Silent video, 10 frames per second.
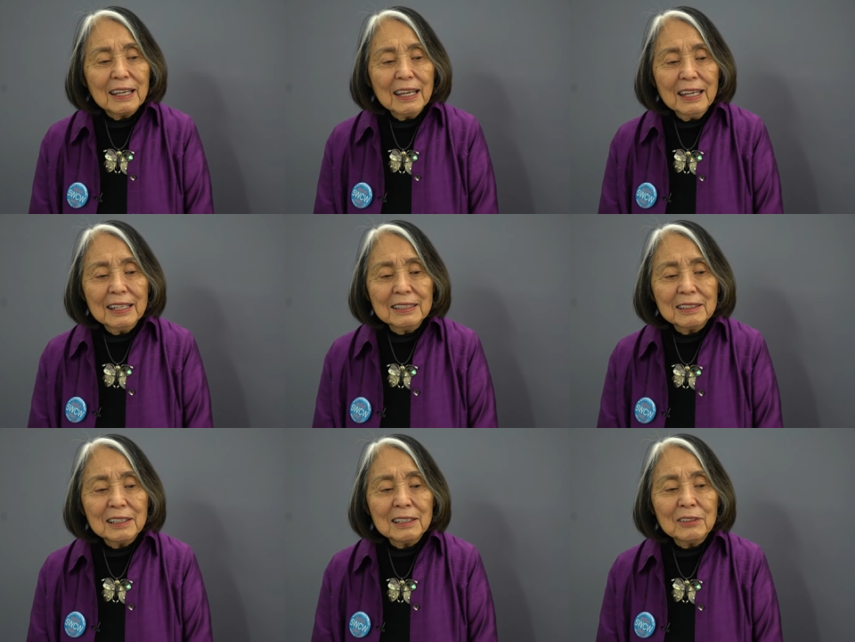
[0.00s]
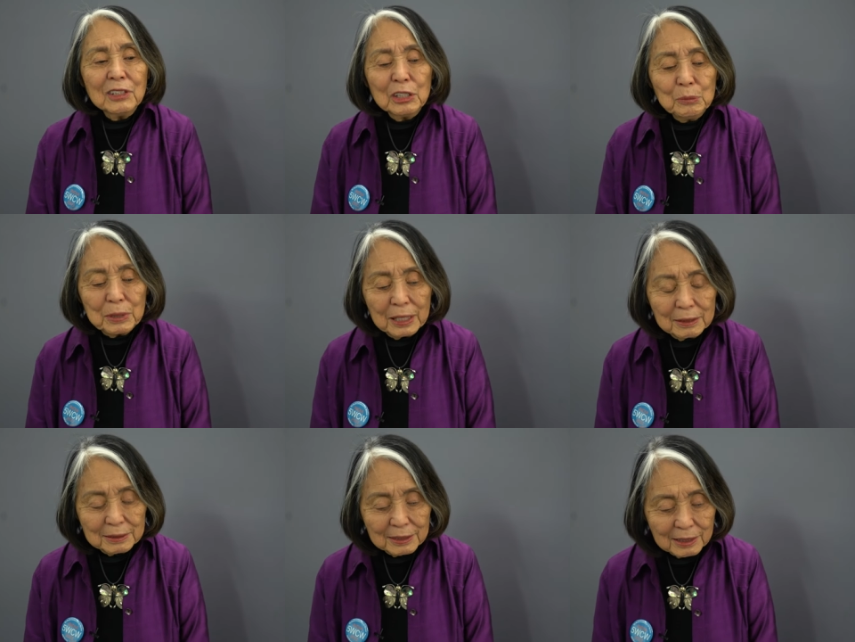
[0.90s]
and the thing
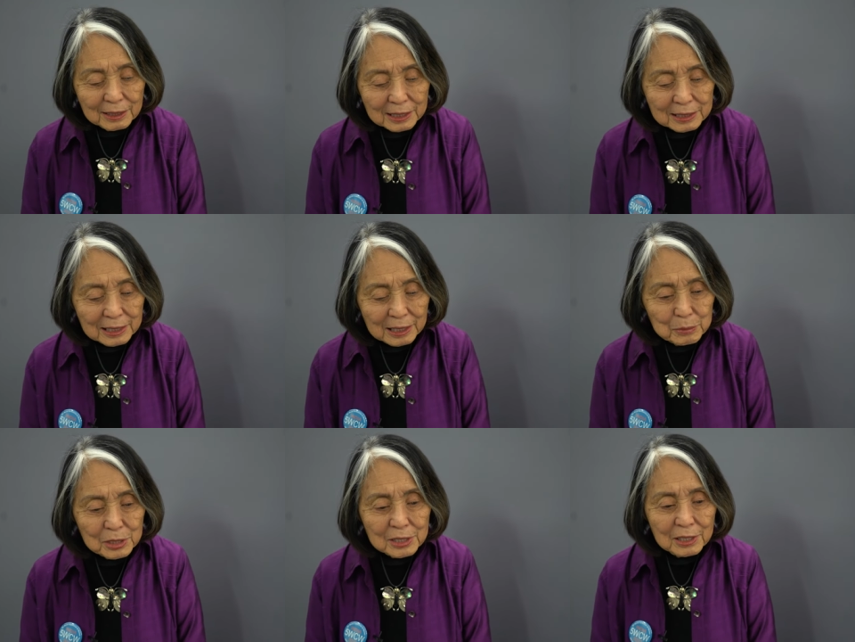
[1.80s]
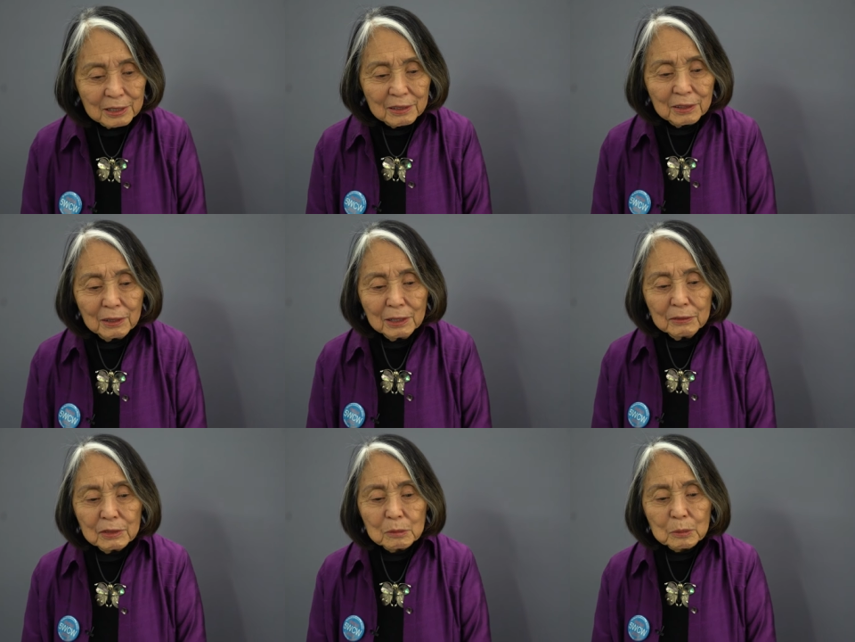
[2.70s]
about archetypes is that all
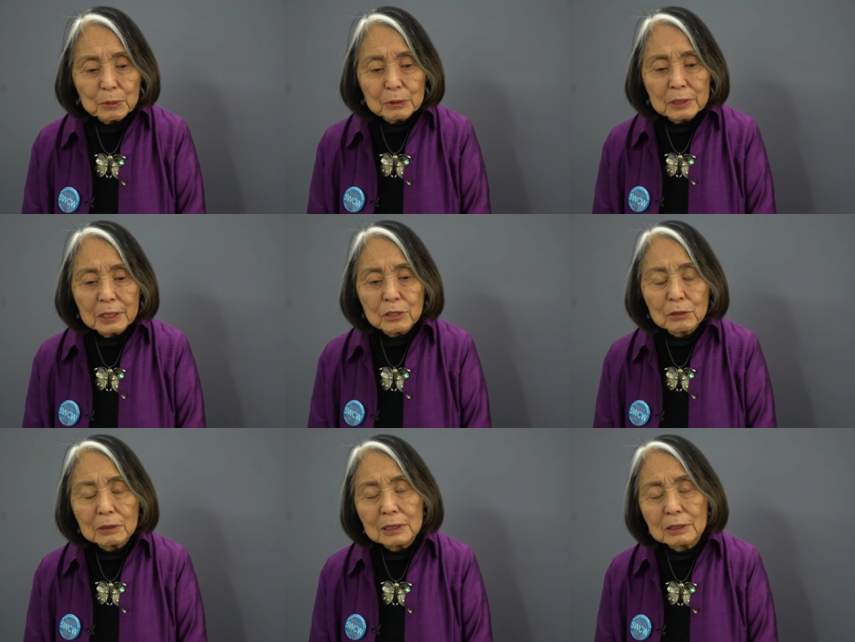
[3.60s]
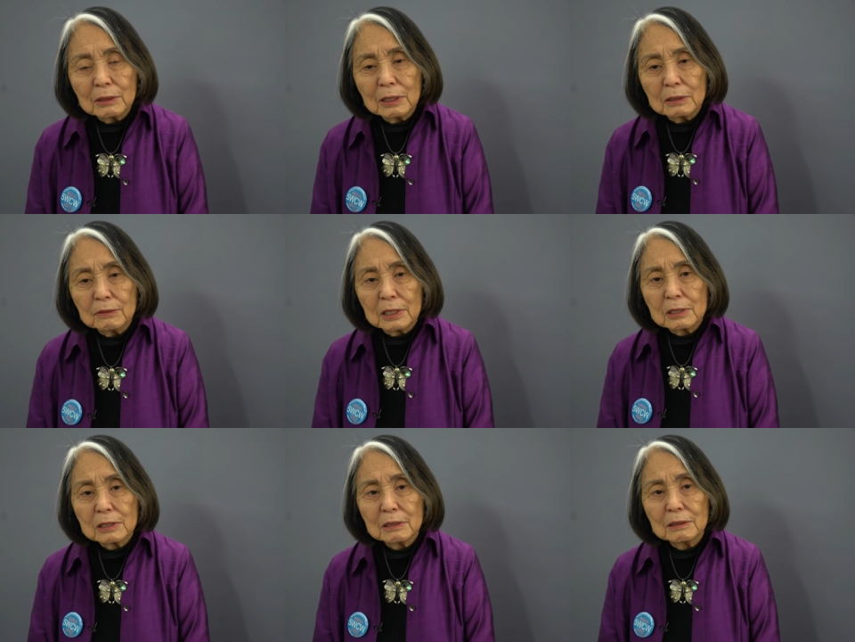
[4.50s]
of them are potential in all of
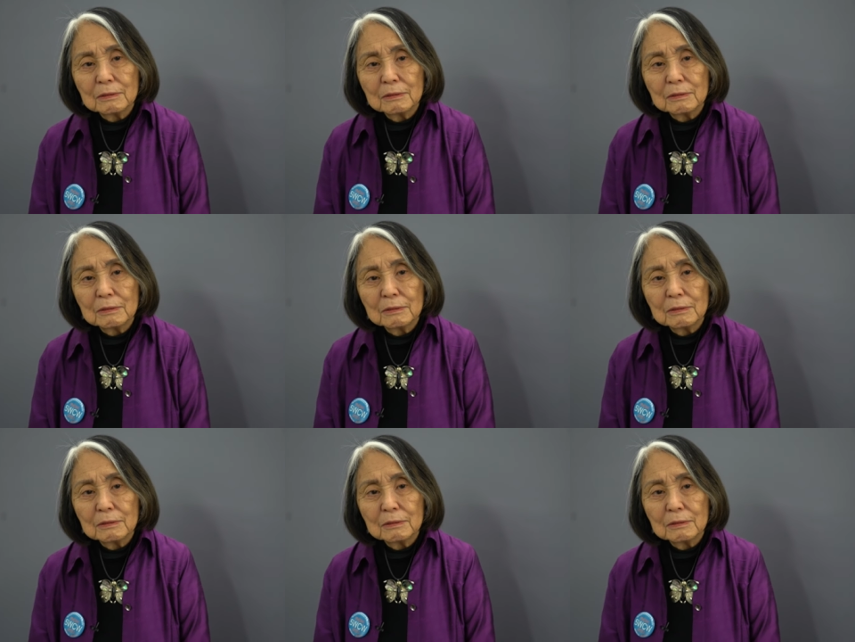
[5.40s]
us,